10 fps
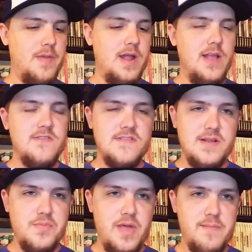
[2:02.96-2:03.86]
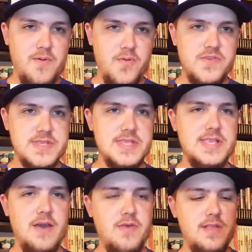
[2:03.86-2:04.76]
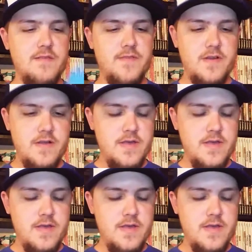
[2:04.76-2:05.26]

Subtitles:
kind of interested in playing both just to see how they differ.